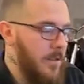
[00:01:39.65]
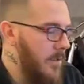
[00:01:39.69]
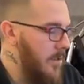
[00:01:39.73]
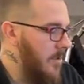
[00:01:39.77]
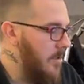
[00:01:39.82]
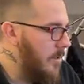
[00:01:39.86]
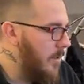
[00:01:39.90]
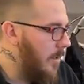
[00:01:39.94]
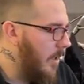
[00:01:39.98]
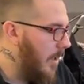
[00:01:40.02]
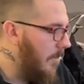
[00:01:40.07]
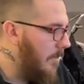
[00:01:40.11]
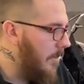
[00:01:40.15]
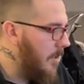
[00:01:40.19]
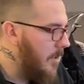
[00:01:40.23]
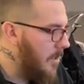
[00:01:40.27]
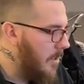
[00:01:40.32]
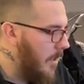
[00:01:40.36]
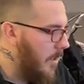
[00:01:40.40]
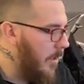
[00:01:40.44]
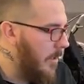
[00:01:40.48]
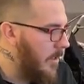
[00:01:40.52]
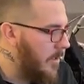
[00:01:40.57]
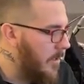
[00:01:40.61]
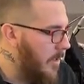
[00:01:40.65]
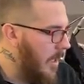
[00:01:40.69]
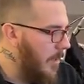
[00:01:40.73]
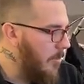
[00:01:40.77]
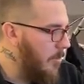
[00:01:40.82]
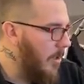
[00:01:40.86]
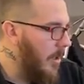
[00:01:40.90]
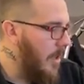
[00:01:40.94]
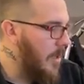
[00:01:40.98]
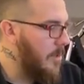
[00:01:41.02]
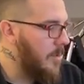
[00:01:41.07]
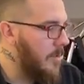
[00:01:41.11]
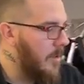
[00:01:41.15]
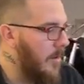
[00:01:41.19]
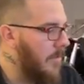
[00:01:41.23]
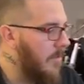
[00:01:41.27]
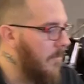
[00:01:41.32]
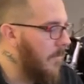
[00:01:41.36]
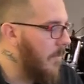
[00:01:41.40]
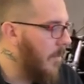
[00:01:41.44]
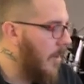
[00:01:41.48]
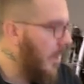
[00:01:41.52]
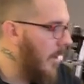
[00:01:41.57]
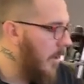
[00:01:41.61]
You still have your steering stabilizer
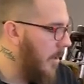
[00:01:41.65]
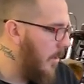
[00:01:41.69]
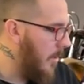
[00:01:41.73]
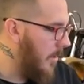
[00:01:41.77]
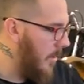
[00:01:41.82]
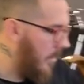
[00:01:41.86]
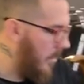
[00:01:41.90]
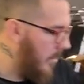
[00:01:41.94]
up front.